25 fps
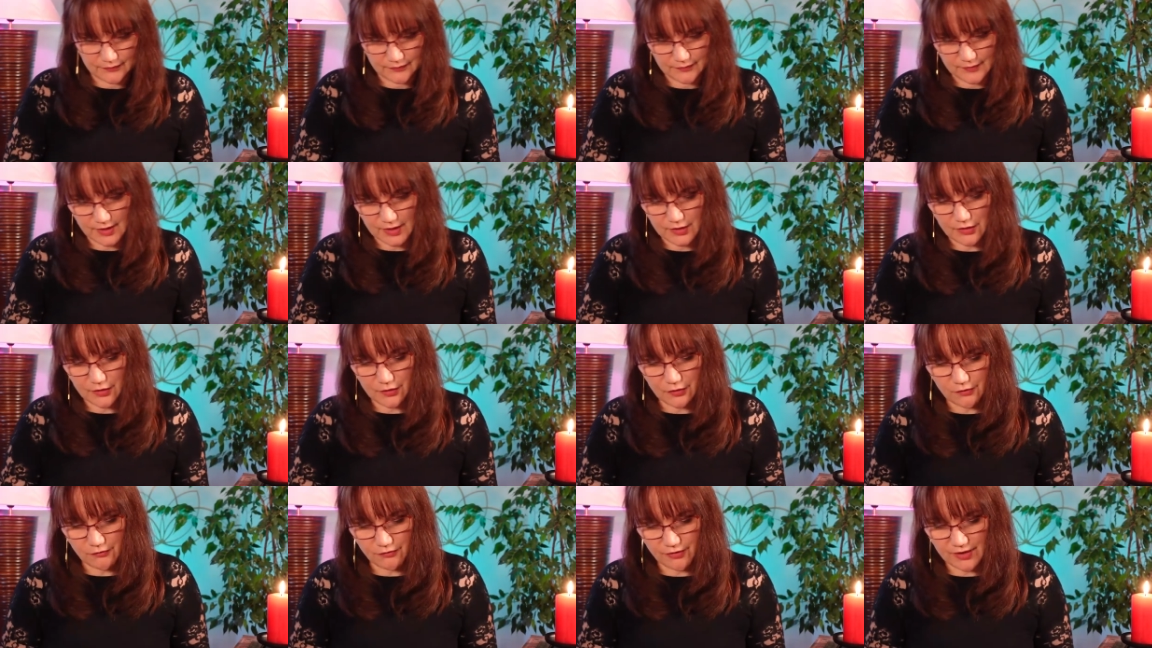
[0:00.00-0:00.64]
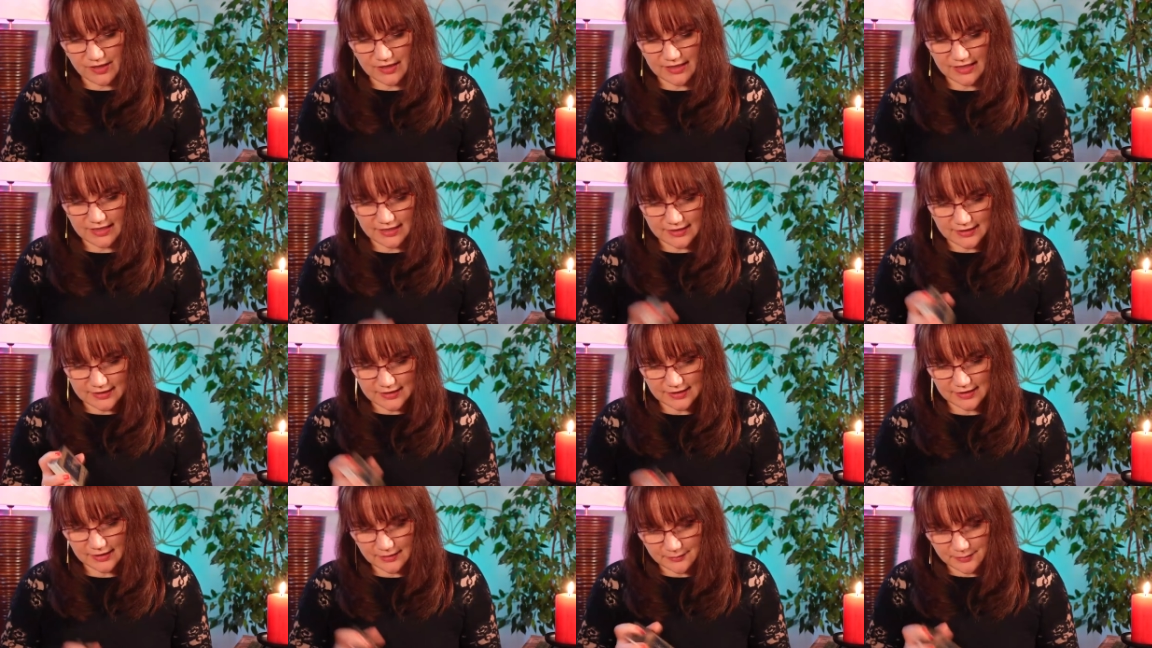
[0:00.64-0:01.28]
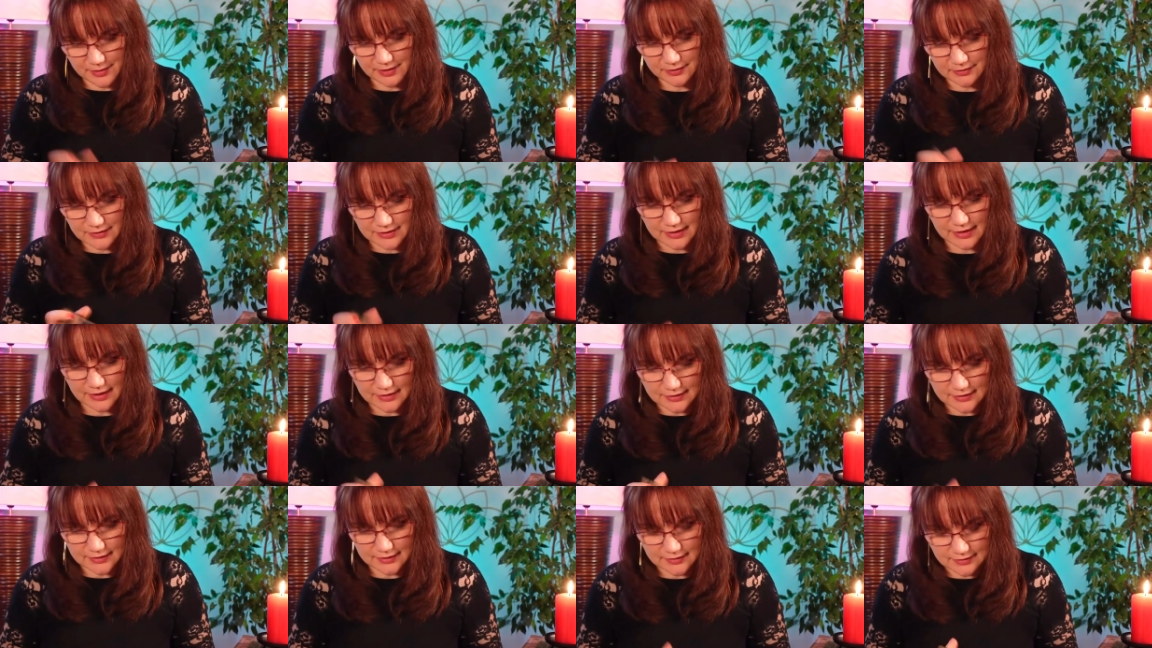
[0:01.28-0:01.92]
And don't feel guilty about
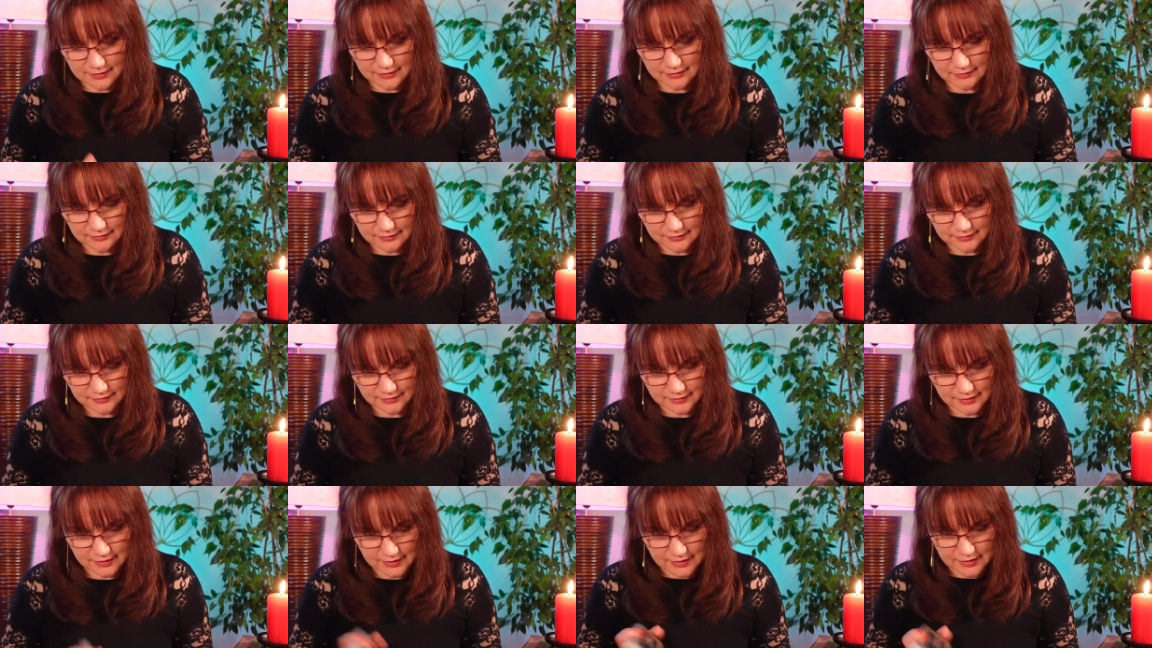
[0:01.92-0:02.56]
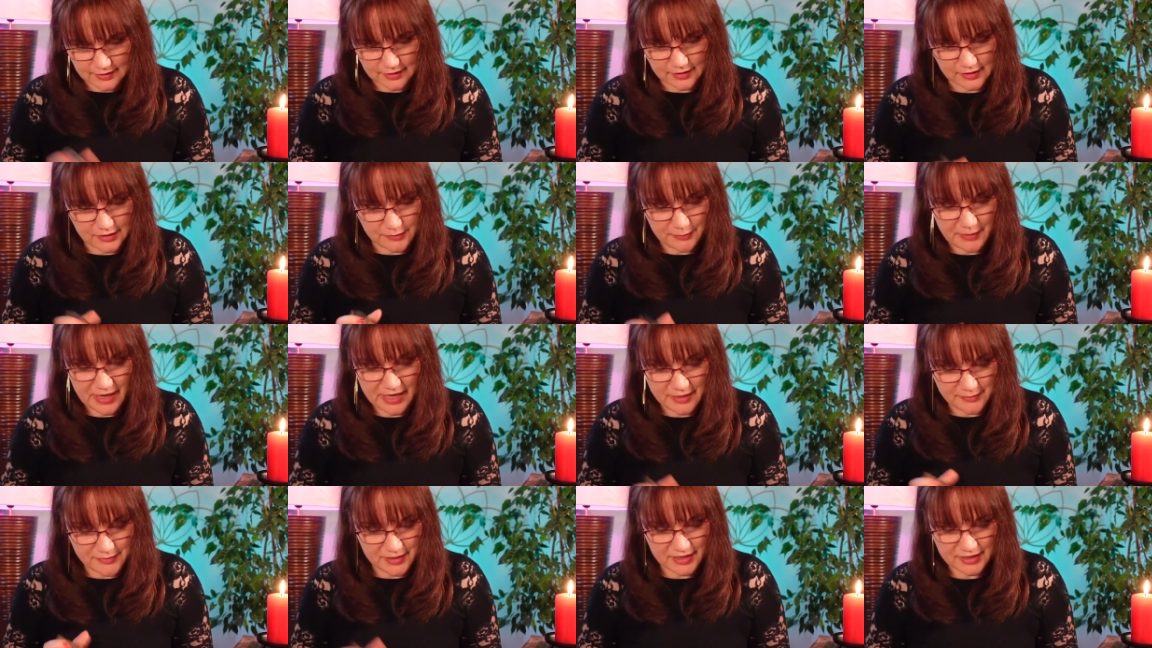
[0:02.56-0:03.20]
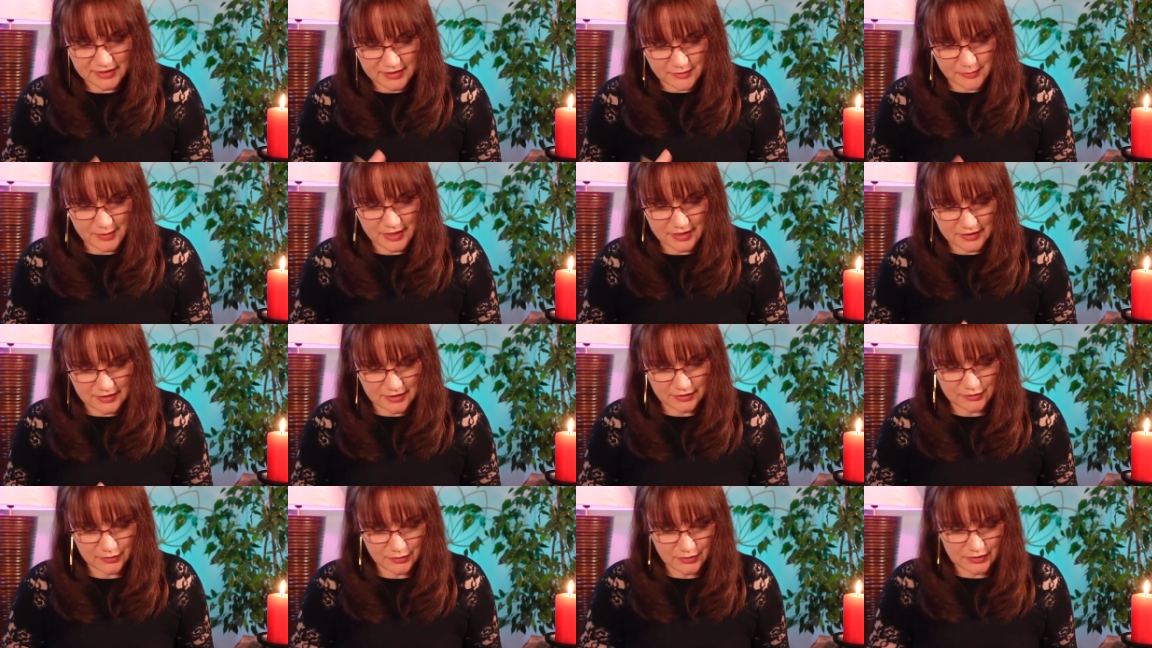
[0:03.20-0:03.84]
that. It might be as well
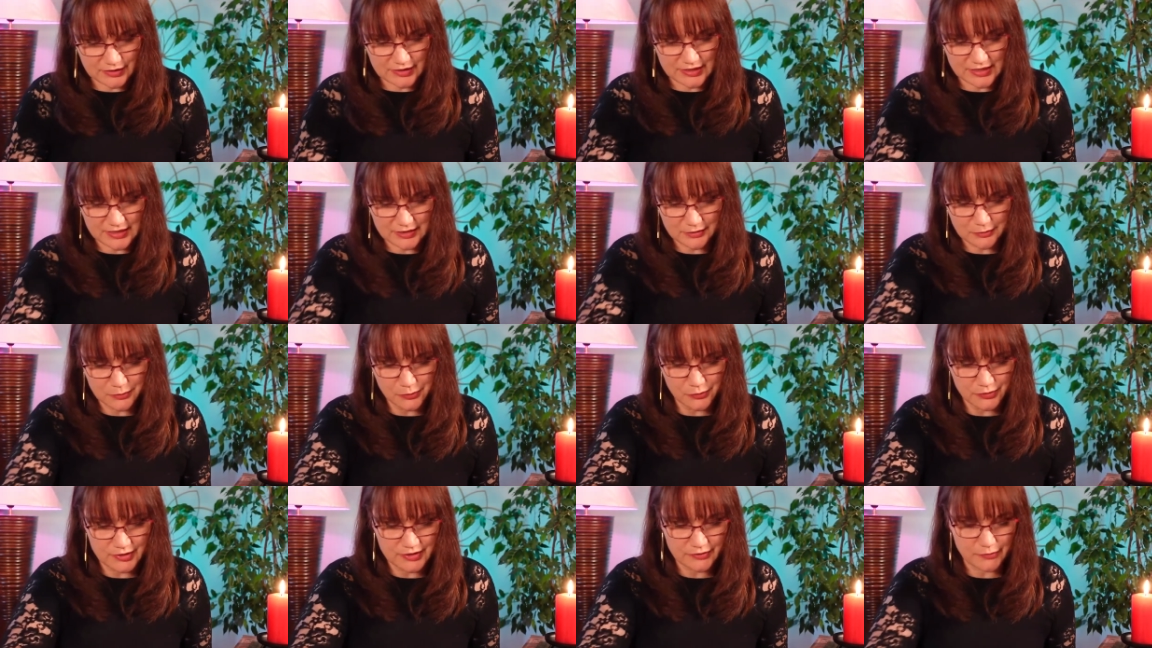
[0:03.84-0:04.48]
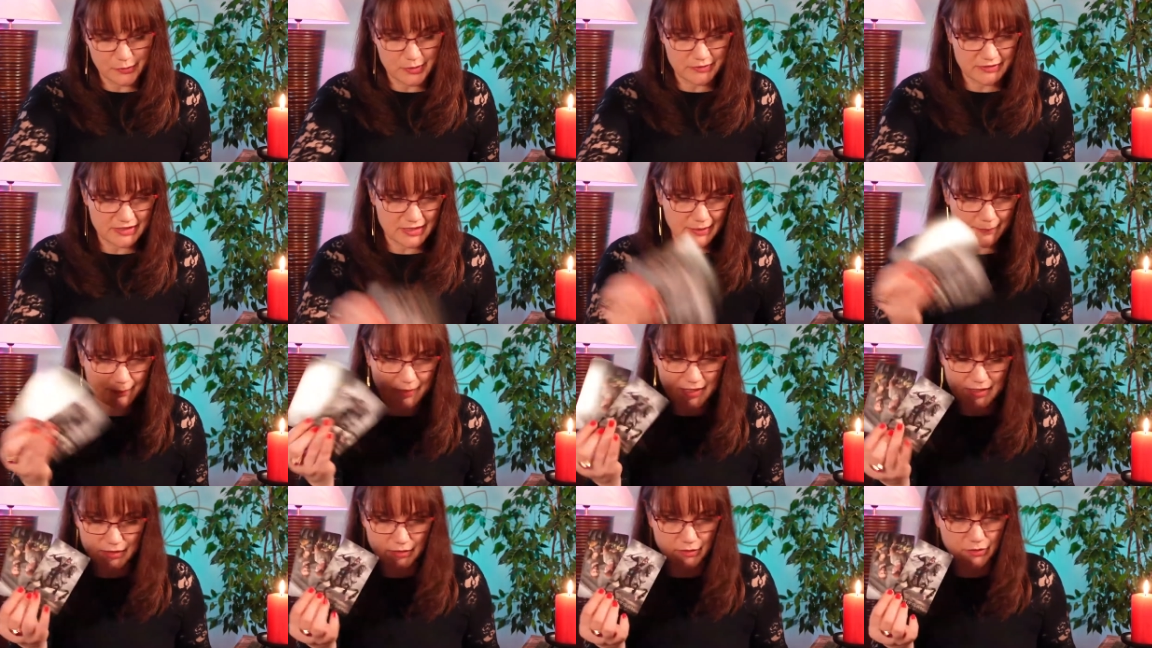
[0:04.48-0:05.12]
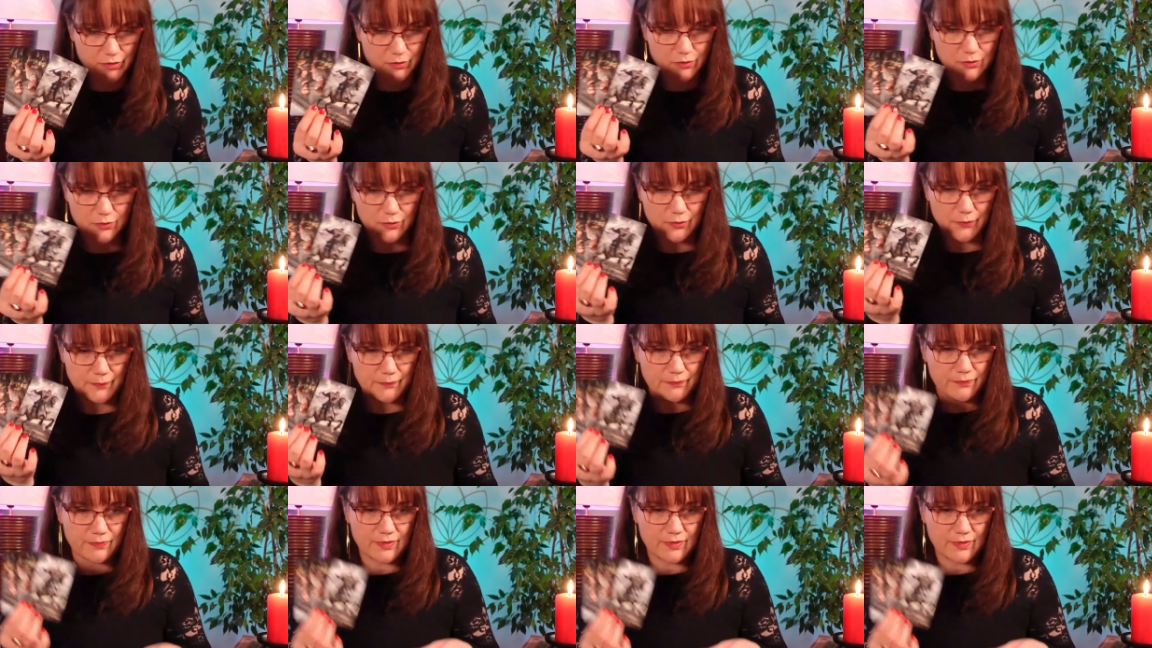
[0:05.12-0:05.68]
that you're dealing with somebody who